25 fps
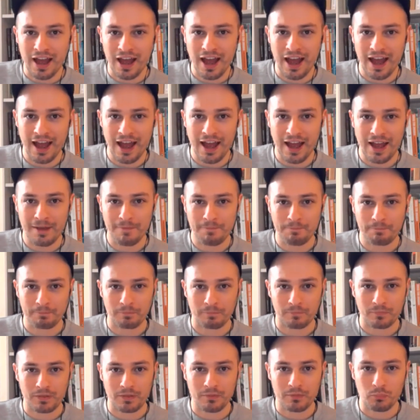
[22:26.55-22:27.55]

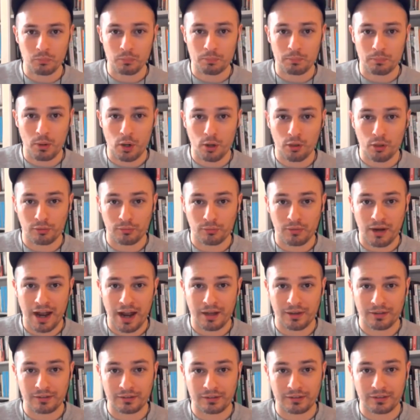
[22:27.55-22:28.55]
both
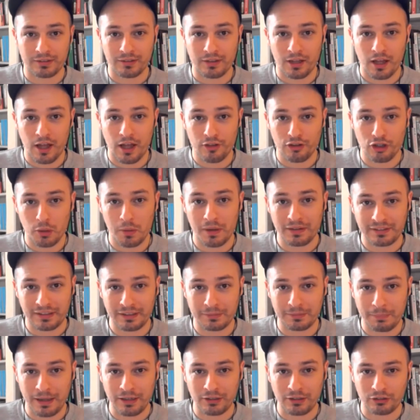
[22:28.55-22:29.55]
around the
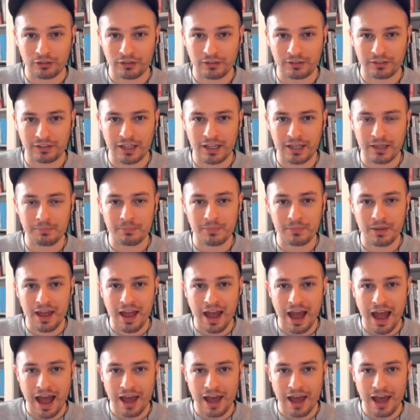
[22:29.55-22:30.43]
USS pension scheme